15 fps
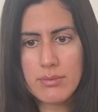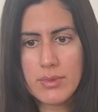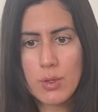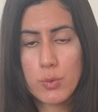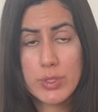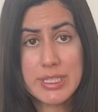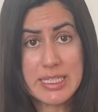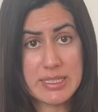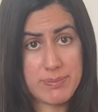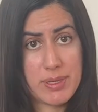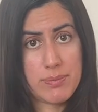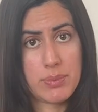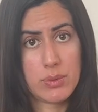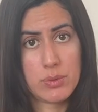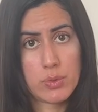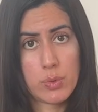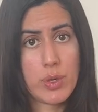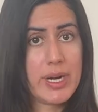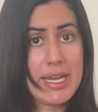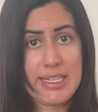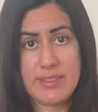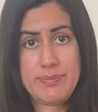with these people who are
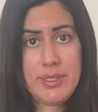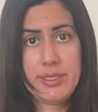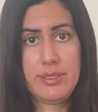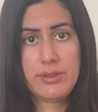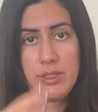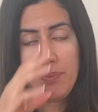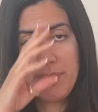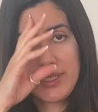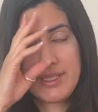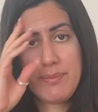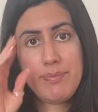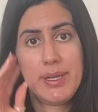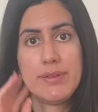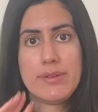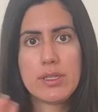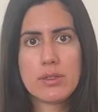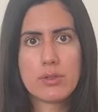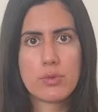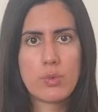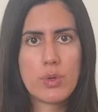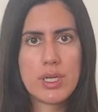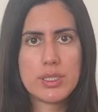expert in topics depending
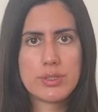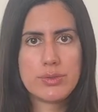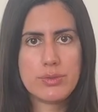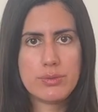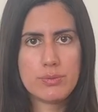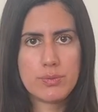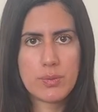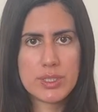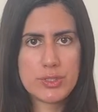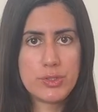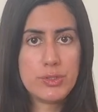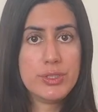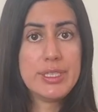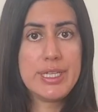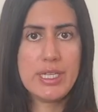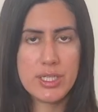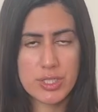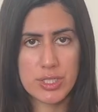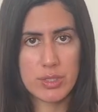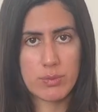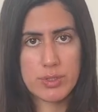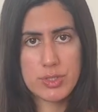on what what's your niche
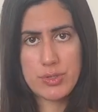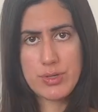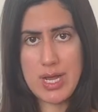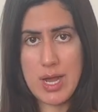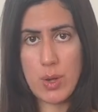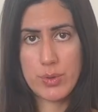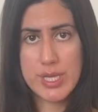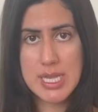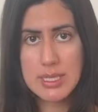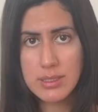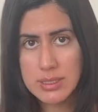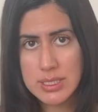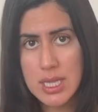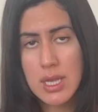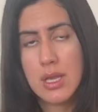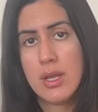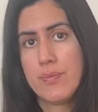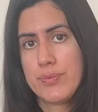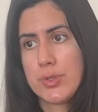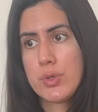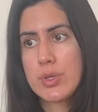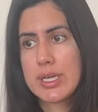and what's your audience
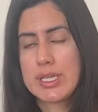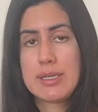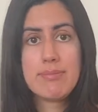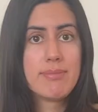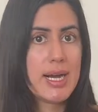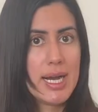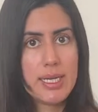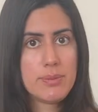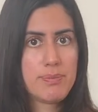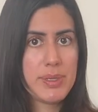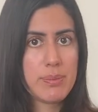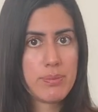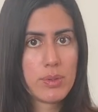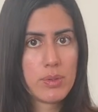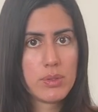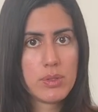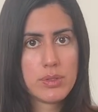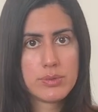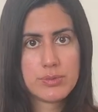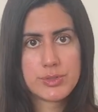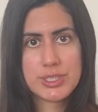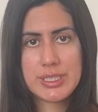you can invite people
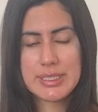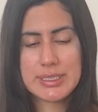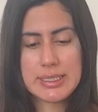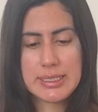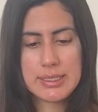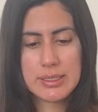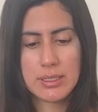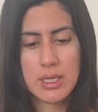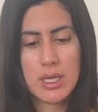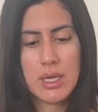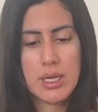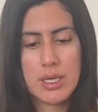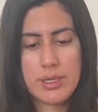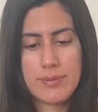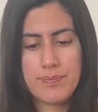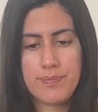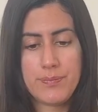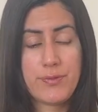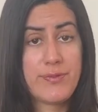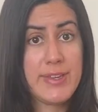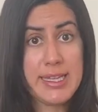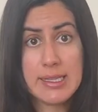on certain mm,
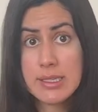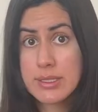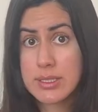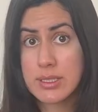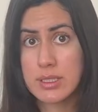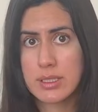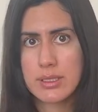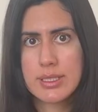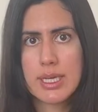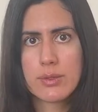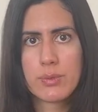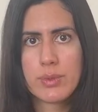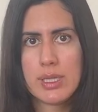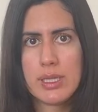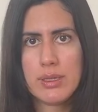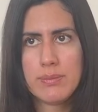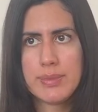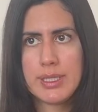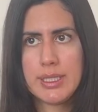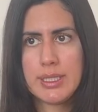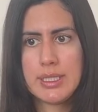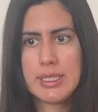fields that will
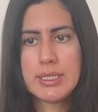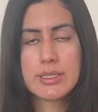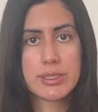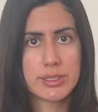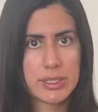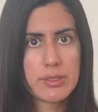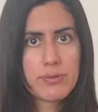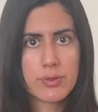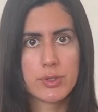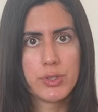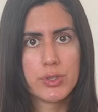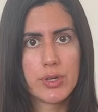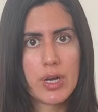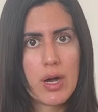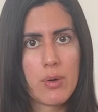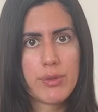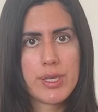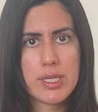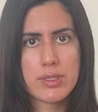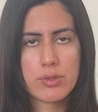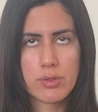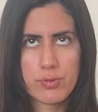be interesting for your
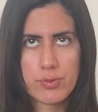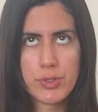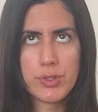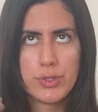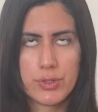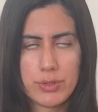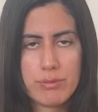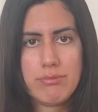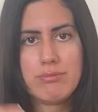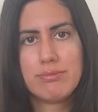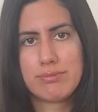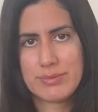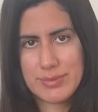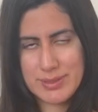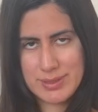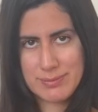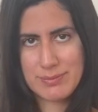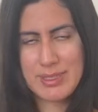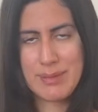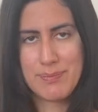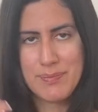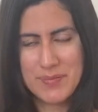audience or for your
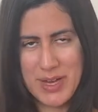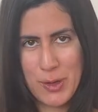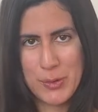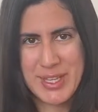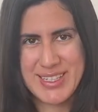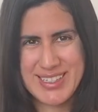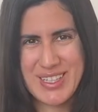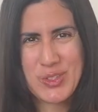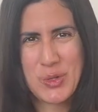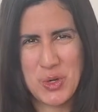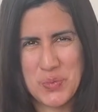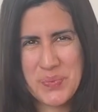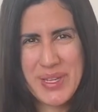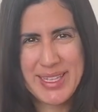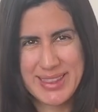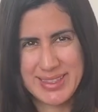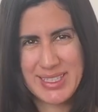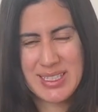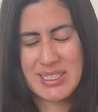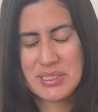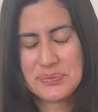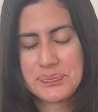the audience that you're building